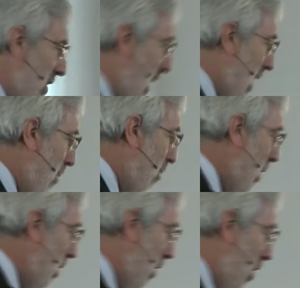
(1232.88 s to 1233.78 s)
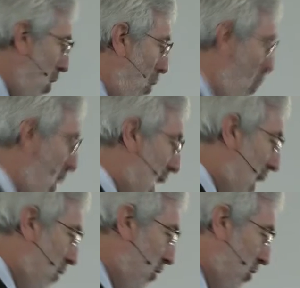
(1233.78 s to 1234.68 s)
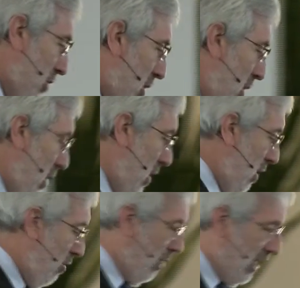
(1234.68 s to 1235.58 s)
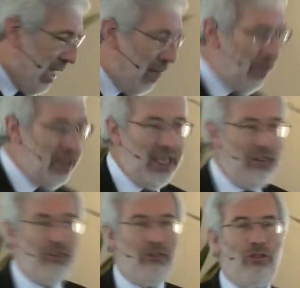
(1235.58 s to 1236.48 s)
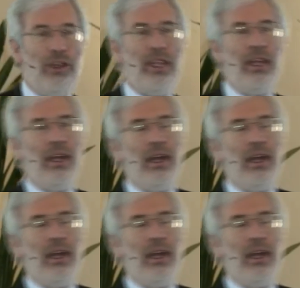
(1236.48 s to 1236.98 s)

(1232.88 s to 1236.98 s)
time, we launched, together with the industry,